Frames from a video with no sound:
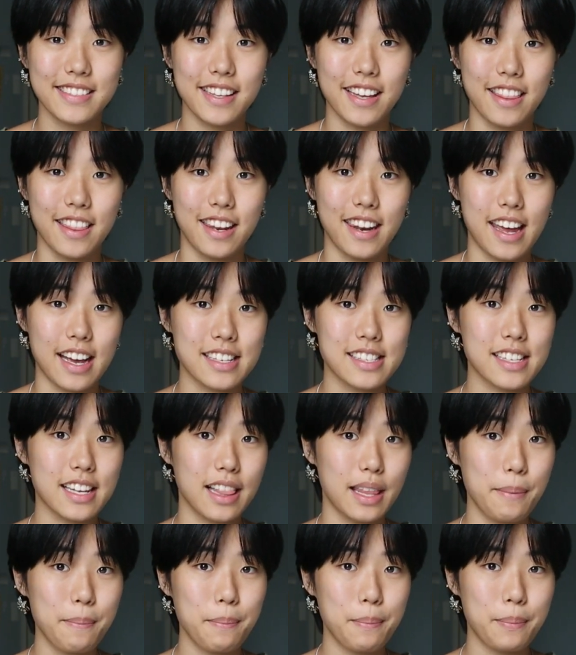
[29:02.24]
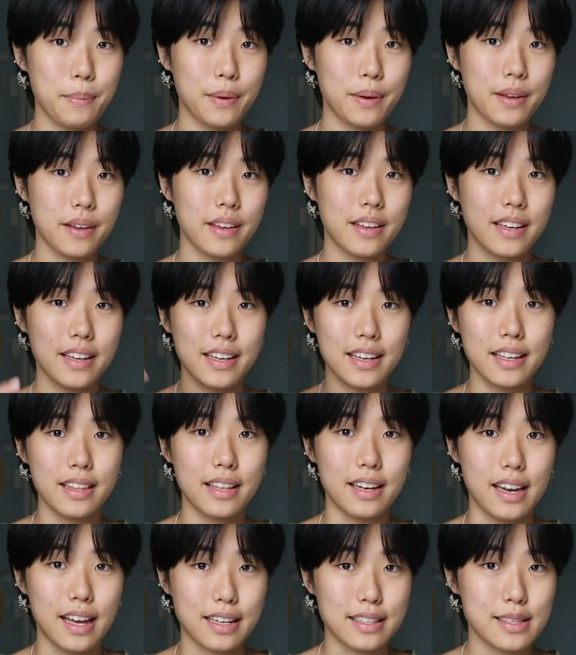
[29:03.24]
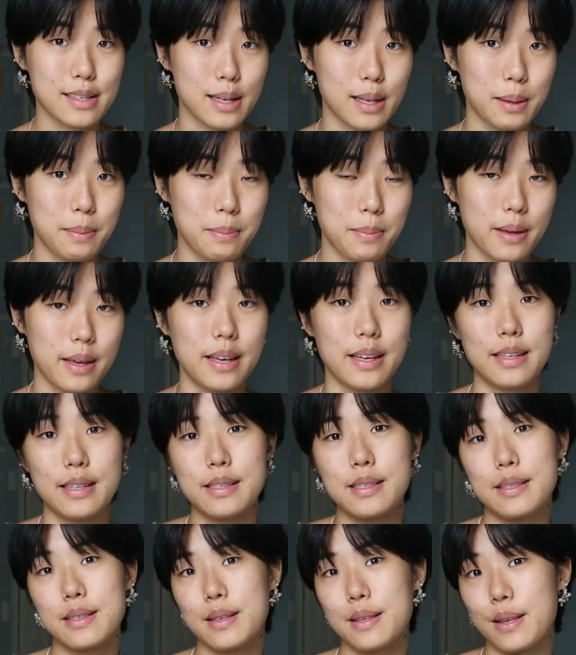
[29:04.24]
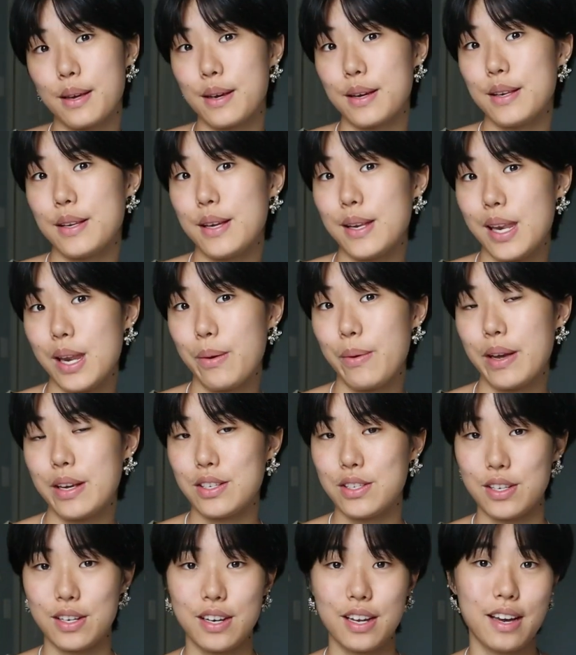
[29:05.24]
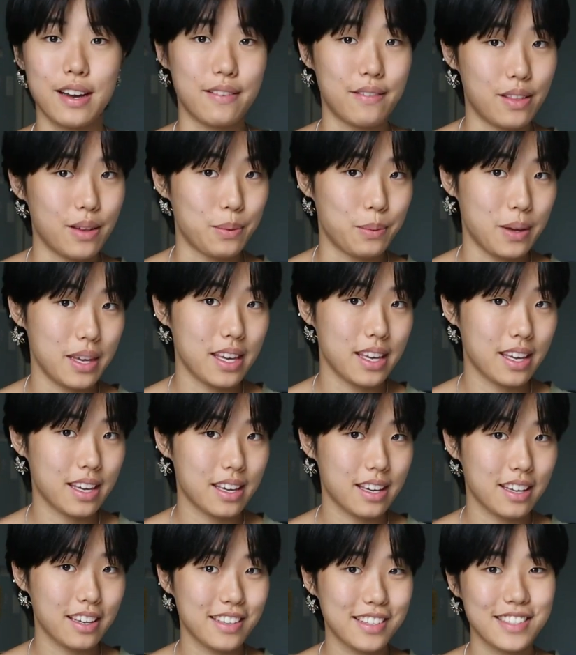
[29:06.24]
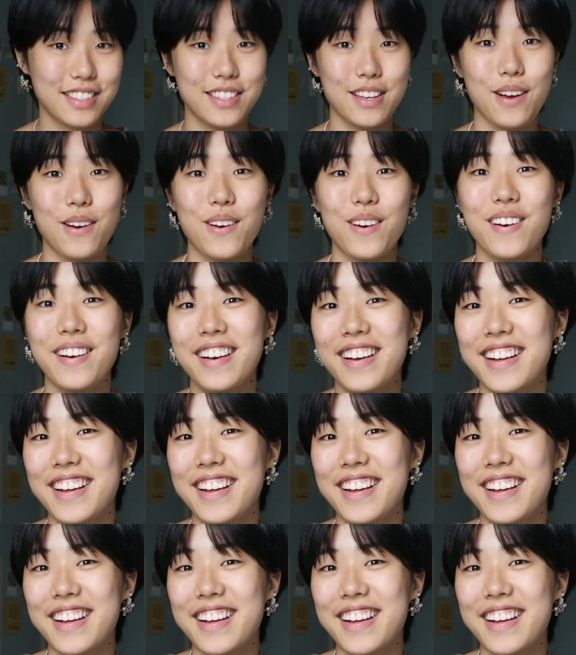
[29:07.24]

in the next clip. The next clip is the continuation of the week. So,